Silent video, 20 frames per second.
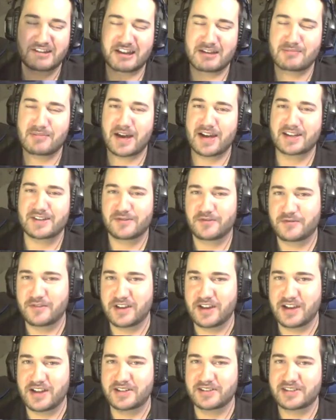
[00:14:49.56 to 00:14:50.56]
in my
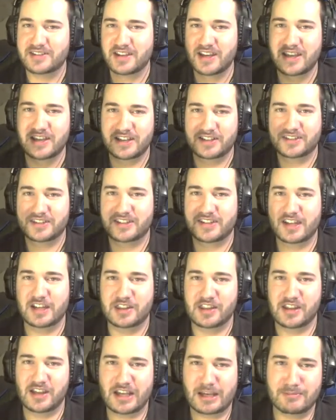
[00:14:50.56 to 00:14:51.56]
defense, is
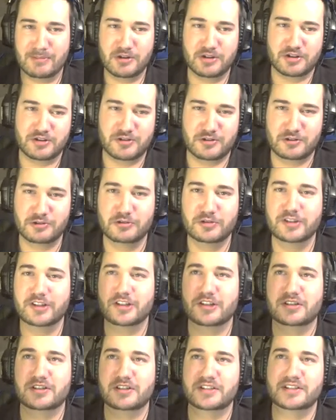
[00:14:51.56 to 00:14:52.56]
again like I mentioned
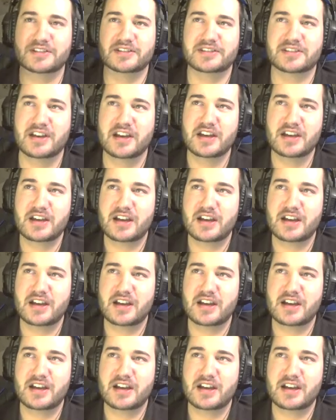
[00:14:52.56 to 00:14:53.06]
earlier, is